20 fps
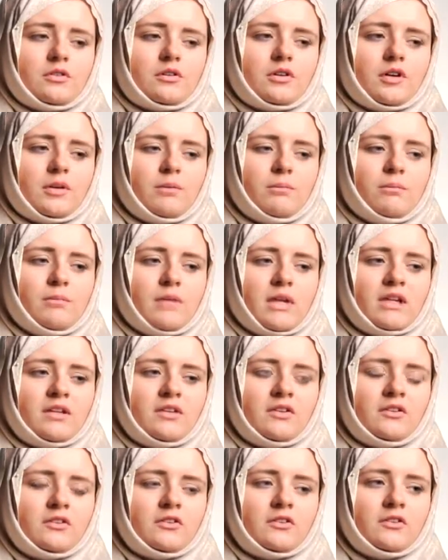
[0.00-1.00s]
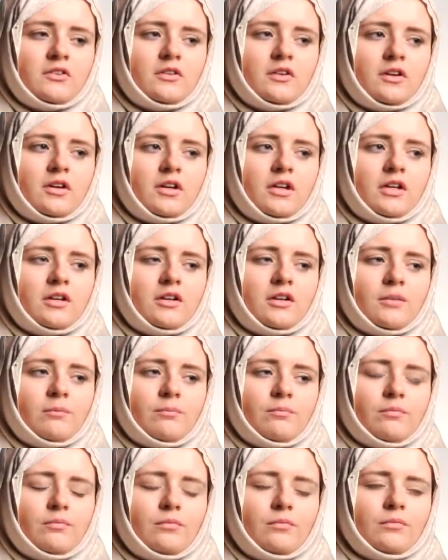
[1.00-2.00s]

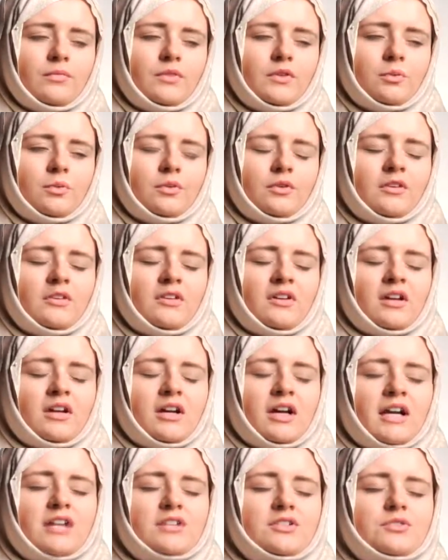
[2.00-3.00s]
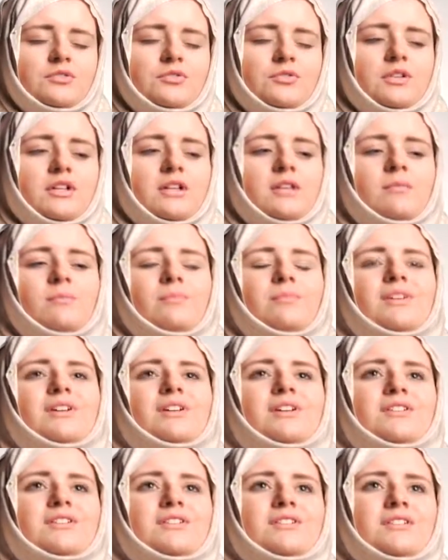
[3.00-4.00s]
The one day I had a dream,
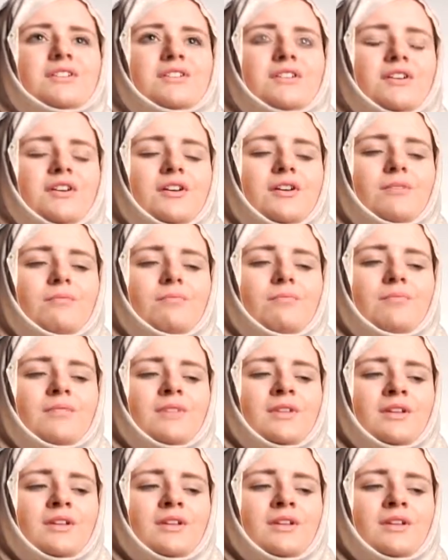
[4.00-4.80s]
and